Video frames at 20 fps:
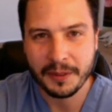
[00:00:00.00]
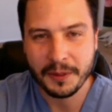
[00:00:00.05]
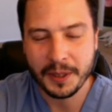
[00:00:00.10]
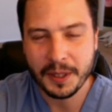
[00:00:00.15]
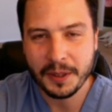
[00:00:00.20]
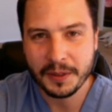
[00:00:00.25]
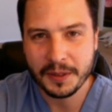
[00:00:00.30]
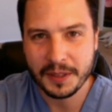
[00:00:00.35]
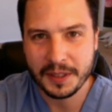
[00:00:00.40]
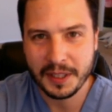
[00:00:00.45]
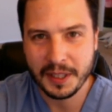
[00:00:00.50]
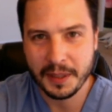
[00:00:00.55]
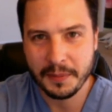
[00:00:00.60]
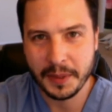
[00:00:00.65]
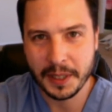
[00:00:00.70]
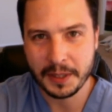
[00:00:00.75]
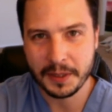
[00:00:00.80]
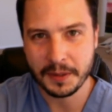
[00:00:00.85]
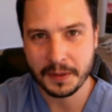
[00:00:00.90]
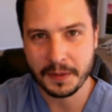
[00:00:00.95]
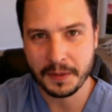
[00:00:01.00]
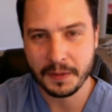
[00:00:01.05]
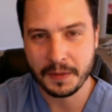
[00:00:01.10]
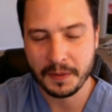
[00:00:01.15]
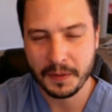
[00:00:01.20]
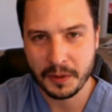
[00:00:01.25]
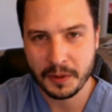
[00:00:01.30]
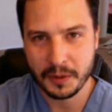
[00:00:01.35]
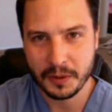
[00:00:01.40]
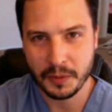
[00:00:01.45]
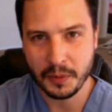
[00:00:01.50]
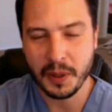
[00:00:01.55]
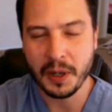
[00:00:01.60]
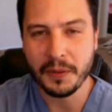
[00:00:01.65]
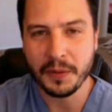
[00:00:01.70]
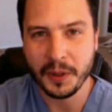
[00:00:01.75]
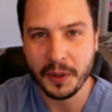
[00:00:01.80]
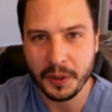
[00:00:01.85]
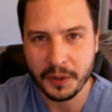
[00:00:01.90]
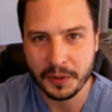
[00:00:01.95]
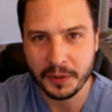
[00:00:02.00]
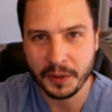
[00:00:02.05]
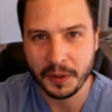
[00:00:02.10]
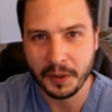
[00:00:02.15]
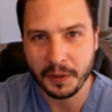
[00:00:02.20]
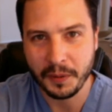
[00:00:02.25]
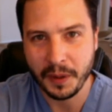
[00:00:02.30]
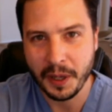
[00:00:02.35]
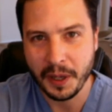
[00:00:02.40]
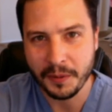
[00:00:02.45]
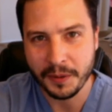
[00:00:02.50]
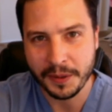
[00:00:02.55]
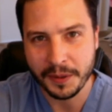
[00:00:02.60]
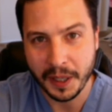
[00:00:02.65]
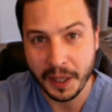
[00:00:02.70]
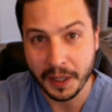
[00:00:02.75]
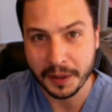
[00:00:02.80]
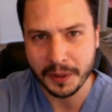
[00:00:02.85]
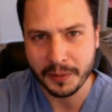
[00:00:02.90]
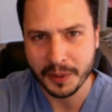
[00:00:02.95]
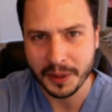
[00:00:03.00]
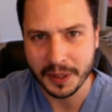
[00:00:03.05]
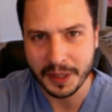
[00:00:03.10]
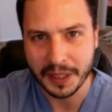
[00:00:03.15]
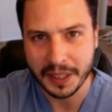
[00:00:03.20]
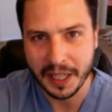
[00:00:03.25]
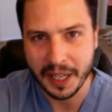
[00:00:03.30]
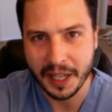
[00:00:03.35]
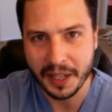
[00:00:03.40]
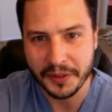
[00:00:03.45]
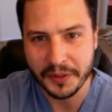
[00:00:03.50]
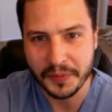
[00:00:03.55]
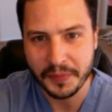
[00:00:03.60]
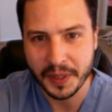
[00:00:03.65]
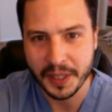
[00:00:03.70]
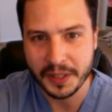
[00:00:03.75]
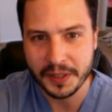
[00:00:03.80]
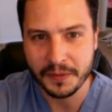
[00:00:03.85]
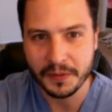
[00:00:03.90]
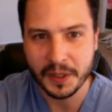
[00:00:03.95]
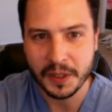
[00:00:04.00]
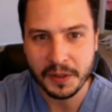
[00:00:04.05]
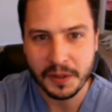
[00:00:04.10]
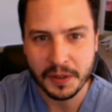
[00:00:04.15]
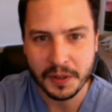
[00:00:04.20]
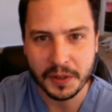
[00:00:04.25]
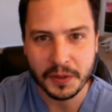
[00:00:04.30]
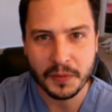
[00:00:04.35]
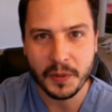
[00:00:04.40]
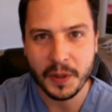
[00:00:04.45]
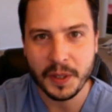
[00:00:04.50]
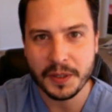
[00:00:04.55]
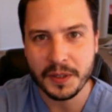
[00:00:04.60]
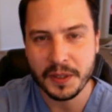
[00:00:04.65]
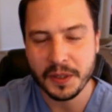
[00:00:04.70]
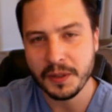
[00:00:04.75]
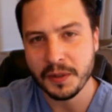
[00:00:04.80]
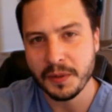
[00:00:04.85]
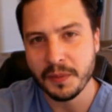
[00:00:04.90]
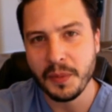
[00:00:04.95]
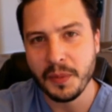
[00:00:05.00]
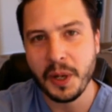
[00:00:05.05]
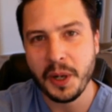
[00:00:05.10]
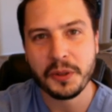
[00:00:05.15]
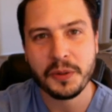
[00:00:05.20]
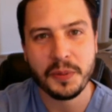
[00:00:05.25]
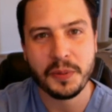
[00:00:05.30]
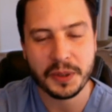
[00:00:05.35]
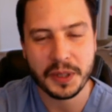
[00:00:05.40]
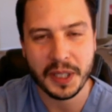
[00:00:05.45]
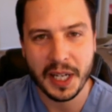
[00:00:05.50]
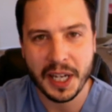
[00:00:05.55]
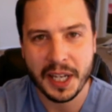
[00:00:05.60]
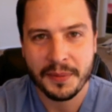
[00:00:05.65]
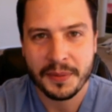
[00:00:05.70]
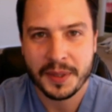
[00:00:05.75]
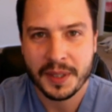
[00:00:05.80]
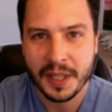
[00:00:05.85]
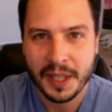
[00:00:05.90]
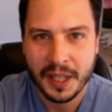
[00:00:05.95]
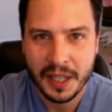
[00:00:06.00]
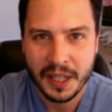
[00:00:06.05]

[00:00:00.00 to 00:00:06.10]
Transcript: We don't see a bunch of 12-year-olds running around with unlimited accounts, because if you could do this once, you could do it multiple times,